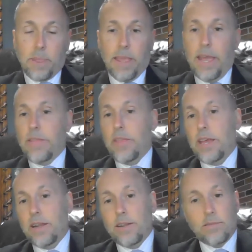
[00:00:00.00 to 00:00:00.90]
And
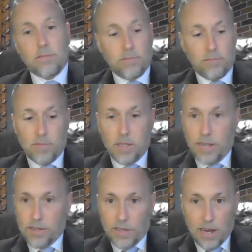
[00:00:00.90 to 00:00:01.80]
then the
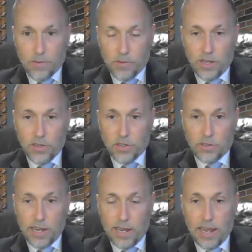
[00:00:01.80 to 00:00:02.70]
next conversations
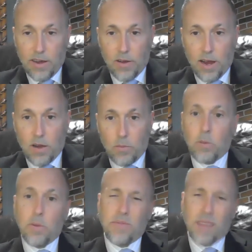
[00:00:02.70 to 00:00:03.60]
I hear are, well,
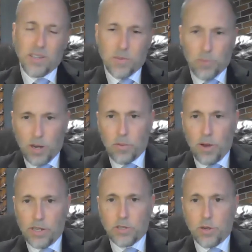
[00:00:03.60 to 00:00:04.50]
we've got a spring
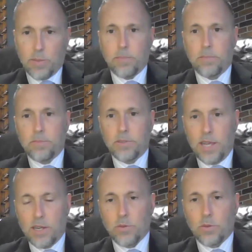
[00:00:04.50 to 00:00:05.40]
break trip
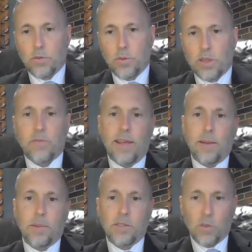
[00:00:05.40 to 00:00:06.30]
scheduled with the
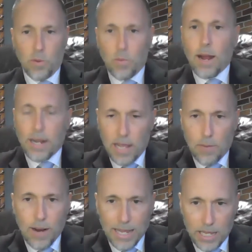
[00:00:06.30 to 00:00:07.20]
family. So I
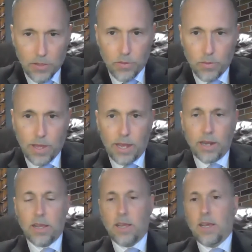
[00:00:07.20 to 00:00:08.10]
want to get through that.
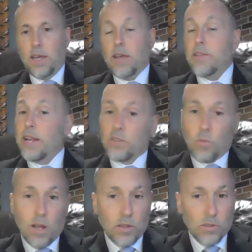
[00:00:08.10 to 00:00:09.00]
And then it's,
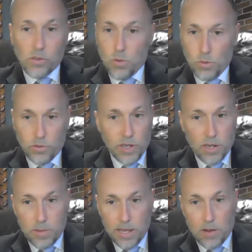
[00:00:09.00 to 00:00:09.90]
well, school's going to
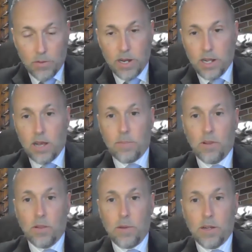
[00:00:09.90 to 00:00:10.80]
be out in a
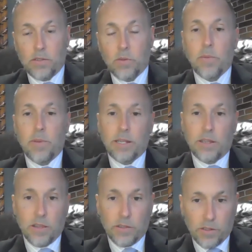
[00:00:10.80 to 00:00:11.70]
couple of months when we get to
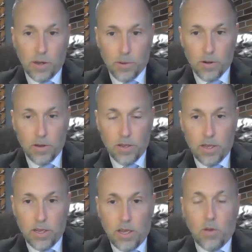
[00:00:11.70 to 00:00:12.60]
the summer.
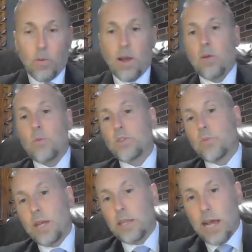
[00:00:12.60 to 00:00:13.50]
Well, once
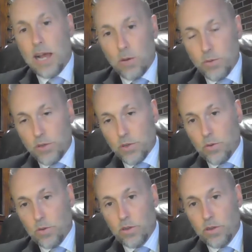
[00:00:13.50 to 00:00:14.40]
we get the house sold,